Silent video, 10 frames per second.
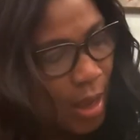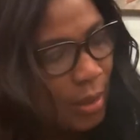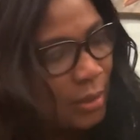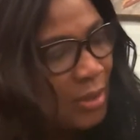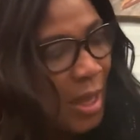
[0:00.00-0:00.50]

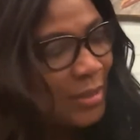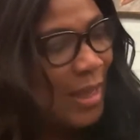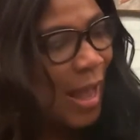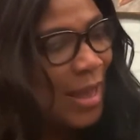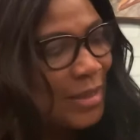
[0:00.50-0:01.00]
"Not
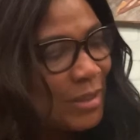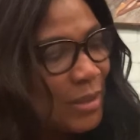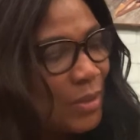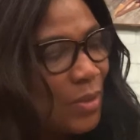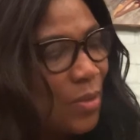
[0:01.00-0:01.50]
I,"
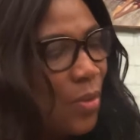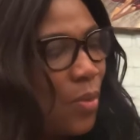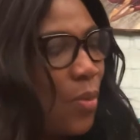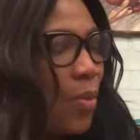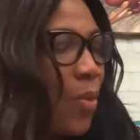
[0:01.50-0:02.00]

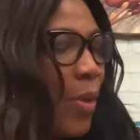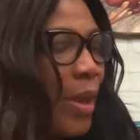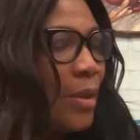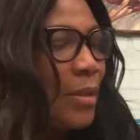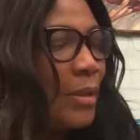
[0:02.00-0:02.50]

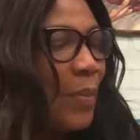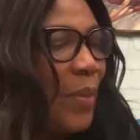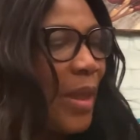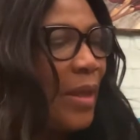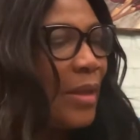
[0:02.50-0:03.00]
squealed the
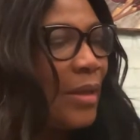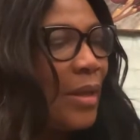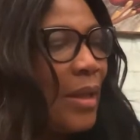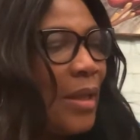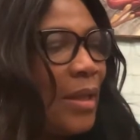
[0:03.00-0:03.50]
pig.
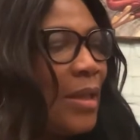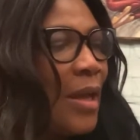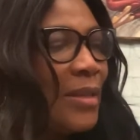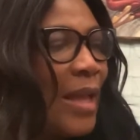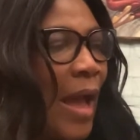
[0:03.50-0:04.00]

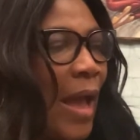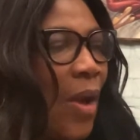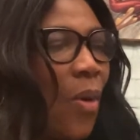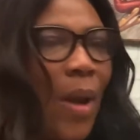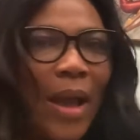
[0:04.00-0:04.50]
"Not
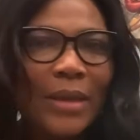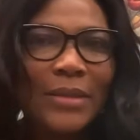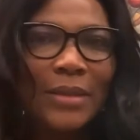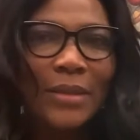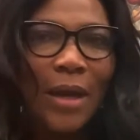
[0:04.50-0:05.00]
I,"
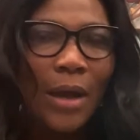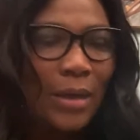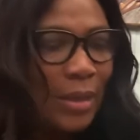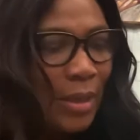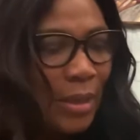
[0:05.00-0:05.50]
quacked the dog.
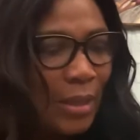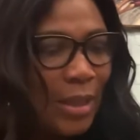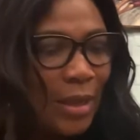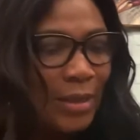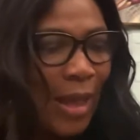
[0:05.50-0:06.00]

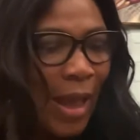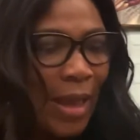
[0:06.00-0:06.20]
"Not I,"